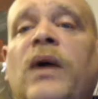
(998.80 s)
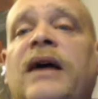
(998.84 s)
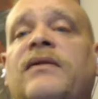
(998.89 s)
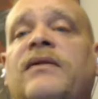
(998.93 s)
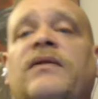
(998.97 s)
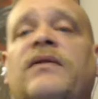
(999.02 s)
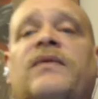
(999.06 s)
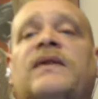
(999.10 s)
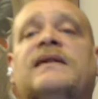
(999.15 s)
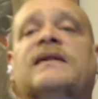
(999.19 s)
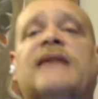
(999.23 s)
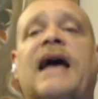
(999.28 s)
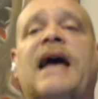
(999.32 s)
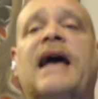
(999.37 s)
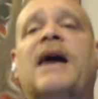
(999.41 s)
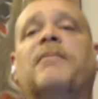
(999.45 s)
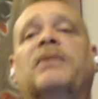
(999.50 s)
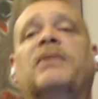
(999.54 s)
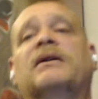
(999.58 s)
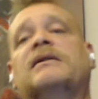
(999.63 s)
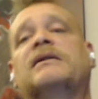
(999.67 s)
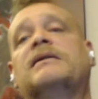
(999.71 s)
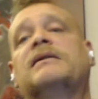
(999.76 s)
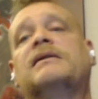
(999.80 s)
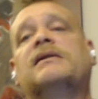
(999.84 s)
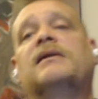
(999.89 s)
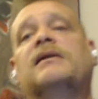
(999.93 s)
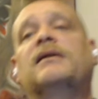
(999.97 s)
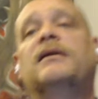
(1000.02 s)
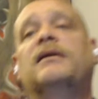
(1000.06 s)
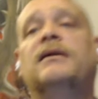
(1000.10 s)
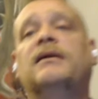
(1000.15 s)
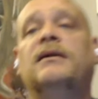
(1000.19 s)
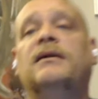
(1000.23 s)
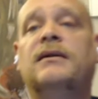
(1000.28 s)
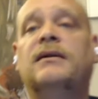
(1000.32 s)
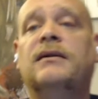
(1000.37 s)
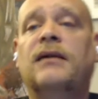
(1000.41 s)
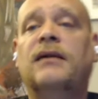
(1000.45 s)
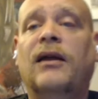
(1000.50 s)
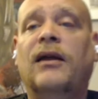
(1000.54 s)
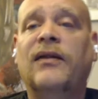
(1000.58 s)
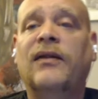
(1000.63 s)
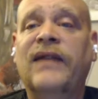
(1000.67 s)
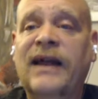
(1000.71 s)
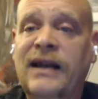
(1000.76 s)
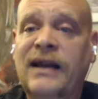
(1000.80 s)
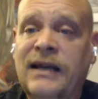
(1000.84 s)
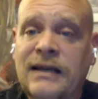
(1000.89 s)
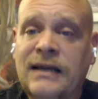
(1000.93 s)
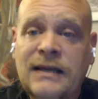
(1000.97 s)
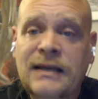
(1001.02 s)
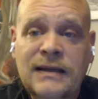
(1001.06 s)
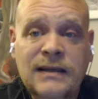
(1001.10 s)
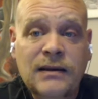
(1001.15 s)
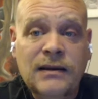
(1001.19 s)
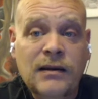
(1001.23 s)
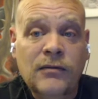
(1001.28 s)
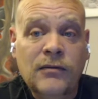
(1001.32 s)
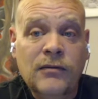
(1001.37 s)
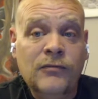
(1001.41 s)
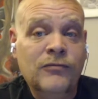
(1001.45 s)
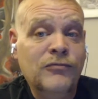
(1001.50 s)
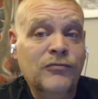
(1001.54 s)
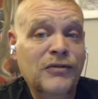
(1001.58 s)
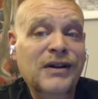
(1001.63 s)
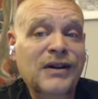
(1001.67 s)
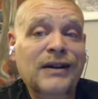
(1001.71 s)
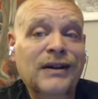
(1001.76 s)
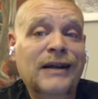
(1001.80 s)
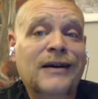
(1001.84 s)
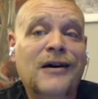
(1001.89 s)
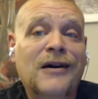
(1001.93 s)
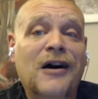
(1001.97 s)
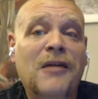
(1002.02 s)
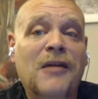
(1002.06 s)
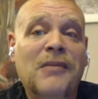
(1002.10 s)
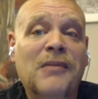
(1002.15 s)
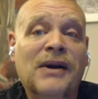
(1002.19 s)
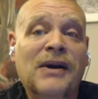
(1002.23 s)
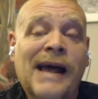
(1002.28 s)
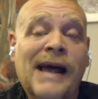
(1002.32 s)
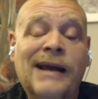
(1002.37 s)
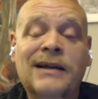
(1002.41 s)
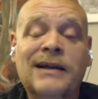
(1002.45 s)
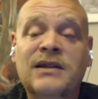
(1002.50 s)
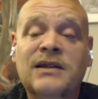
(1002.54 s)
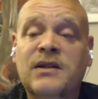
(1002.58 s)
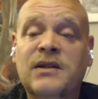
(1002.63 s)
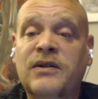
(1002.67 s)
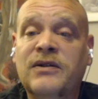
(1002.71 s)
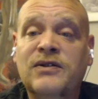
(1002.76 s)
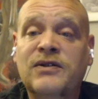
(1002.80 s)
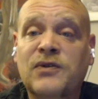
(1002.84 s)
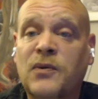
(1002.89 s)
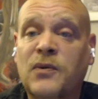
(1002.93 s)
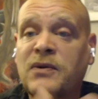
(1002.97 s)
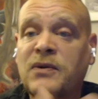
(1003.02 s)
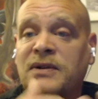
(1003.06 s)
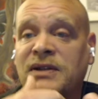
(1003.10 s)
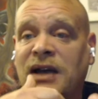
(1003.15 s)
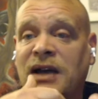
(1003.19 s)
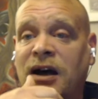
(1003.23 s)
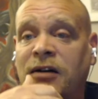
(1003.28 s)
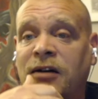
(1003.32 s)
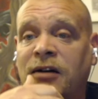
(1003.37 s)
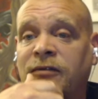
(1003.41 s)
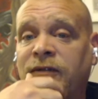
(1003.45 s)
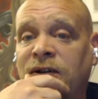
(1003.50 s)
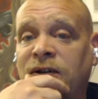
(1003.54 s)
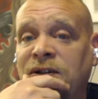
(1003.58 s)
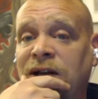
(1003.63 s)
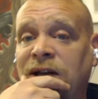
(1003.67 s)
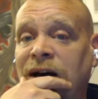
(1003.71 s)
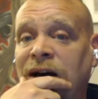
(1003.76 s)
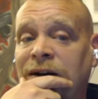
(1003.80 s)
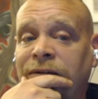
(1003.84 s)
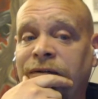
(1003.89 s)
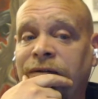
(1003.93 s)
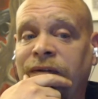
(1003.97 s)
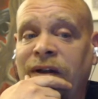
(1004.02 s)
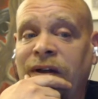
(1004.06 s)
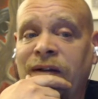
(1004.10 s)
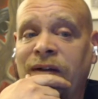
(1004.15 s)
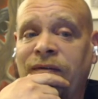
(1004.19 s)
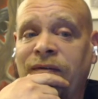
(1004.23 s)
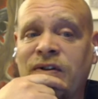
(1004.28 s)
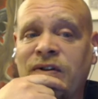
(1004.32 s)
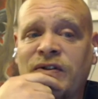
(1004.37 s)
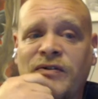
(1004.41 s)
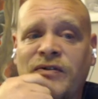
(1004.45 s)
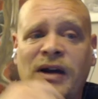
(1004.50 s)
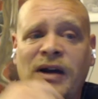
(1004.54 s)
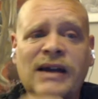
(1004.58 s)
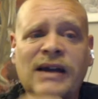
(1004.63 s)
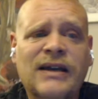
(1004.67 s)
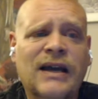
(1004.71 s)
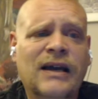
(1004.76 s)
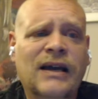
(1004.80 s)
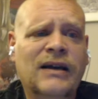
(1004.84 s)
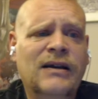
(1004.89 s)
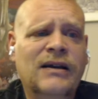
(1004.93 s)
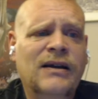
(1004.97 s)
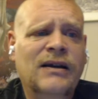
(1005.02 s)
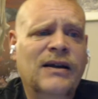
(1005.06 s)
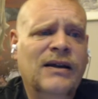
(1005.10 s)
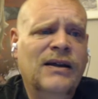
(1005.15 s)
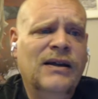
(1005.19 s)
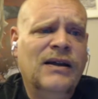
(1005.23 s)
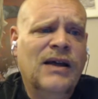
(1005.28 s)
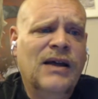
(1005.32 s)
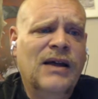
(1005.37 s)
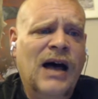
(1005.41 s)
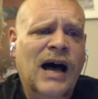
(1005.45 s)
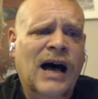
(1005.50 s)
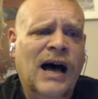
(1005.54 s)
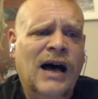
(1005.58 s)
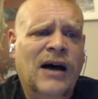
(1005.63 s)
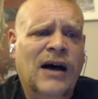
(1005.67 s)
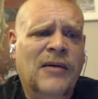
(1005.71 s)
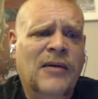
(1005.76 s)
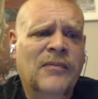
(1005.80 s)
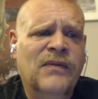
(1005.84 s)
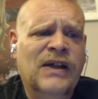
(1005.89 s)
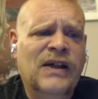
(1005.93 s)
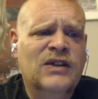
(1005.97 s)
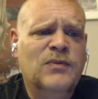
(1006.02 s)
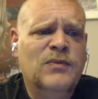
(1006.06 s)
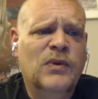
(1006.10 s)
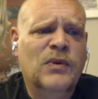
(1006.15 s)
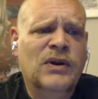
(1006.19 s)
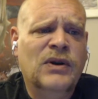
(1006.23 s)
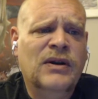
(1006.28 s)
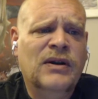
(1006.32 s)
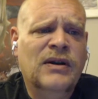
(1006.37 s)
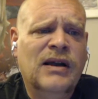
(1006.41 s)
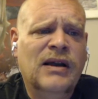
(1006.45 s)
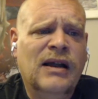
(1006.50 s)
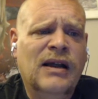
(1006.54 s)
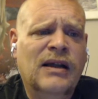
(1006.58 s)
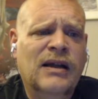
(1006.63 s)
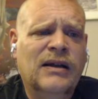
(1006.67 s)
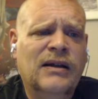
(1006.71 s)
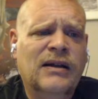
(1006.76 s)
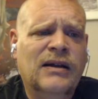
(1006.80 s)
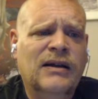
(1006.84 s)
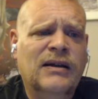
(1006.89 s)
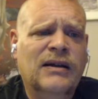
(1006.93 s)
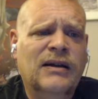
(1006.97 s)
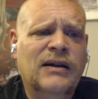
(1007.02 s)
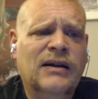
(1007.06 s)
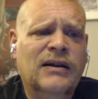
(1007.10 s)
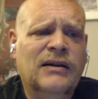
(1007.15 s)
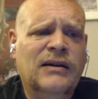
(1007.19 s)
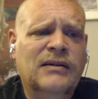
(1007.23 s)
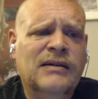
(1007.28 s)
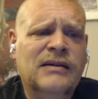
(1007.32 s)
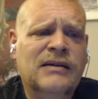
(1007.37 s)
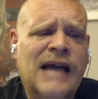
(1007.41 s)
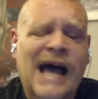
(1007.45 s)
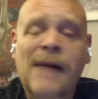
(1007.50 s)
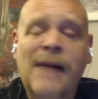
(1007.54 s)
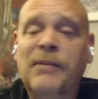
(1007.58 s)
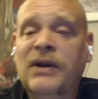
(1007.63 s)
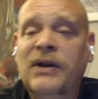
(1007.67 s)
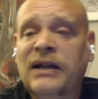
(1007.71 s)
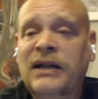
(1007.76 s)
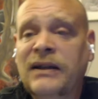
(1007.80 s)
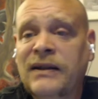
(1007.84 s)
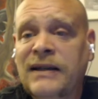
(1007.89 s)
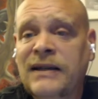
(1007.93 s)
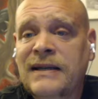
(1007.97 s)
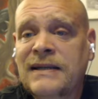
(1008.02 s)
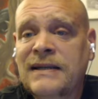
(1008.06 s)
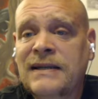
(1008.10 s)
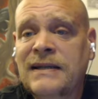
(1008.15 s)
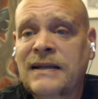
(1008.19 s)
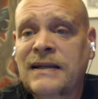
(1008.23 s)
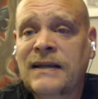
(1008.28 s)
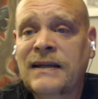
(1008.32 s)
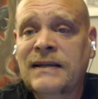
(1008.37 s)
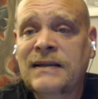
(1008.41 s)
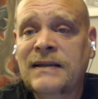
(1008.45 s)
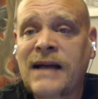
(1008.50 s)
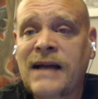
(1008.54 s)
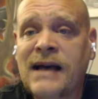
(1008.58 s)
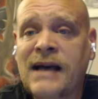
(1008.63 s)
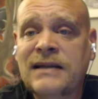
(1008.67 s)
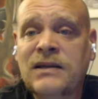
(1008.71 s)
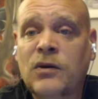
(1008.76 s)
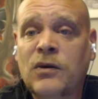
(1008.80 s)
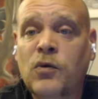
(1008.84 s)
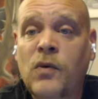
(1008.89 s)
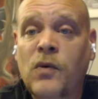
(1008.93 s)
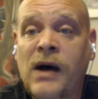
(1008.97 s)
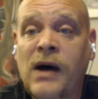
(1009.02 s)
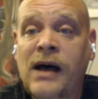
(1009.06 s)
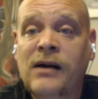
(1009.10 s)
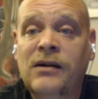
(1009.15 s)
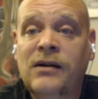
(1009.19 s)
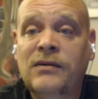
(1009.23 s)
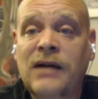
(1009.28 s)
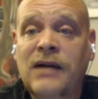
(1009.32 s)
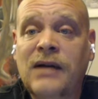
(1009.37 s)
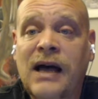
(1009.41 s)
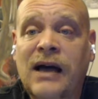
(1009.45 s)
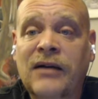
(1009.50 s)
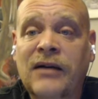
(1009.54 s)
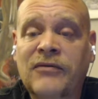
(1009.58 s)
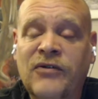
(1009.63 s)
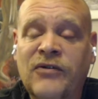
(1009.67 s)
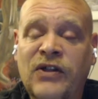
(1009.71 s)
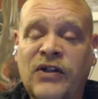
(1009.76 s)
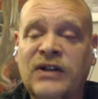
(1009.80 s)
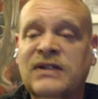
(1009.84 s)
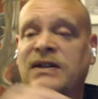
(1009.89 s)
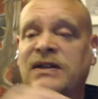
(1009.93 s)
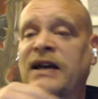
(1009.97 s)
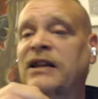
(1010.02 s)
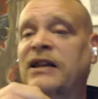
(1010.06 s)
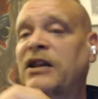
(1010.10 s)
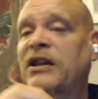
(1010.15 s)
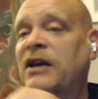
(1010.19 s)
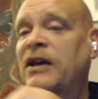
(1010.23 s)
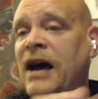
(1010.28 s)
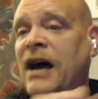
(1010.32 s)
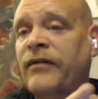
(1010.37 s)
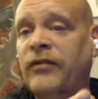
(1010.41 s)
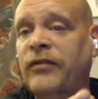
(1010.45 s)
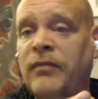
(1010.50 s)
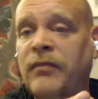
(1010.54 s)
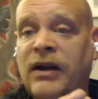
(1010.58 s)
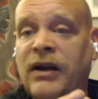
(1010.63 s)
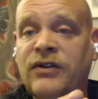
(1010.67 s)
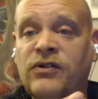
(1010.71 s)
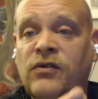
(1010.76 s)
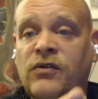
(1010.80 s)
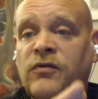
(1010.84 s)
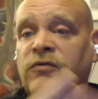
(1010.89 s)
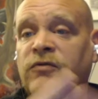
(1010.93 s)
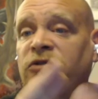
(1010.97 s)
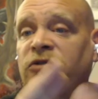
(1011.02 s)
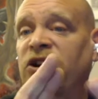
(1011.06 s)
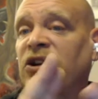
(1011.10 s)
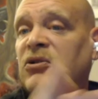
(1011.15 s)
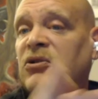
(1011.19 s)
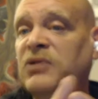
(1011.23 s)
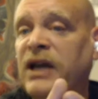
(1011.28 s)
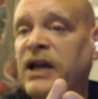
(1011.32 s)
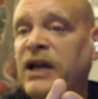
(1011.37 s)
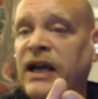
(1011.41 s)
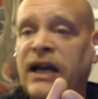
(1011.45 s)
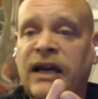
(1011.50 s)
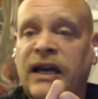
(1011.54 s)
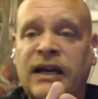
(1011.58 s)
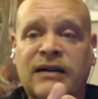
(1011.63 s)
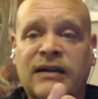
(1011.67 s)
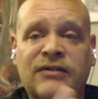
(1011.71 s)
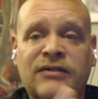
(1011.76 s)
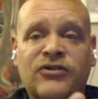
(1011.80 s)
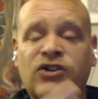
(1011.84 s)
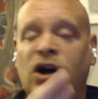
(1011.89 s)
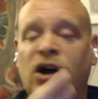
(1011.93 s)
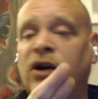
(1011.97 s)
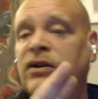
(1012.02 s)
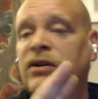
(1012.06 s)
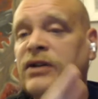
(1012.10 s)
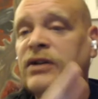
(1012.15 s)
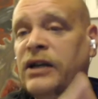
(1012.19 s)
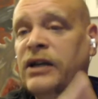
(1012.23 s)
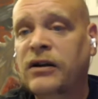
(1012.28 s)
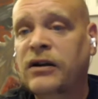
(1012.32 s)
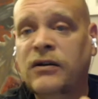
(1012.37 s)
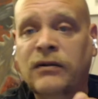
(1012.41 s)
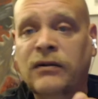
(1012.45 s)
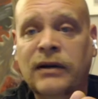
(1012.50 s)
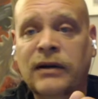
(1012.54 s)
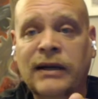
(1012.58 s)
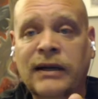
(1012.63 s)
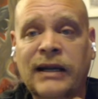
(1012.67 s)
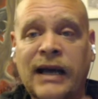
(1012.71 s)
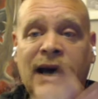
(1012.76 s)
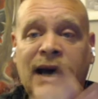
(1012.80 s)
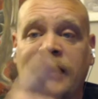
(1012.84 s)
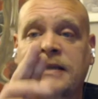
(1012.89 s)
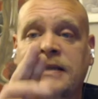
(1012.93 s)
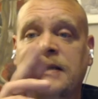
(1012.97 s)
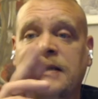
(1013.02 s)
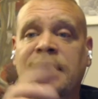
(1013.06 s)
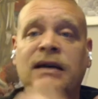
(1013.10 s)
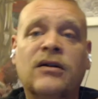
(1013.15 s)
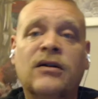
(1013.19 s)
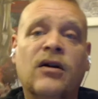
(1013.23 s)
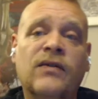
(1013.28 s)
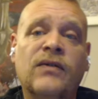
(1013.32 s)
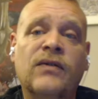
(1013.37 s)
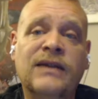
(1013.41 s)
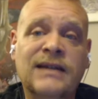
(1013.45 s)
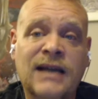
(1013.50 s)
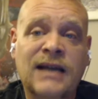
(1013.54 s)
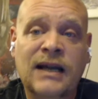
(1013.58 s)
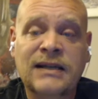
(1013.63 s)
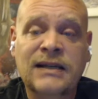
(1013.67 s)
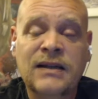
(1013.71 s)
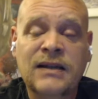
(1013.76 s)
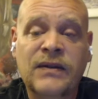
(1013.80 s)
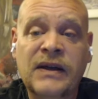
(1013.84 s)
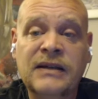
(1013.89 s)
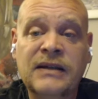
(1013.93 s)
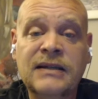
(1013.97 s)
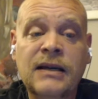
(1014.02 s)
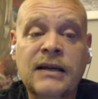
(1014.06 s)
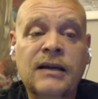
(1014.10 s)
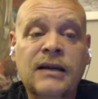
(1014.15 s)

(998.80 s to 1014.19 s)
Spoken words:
that this happens, that is really common and is the source of a lot of the striking that's been happening these last little while. Things like the aforementioned Frito-Lay and John Deere and Yahtzee and all these kinds of things.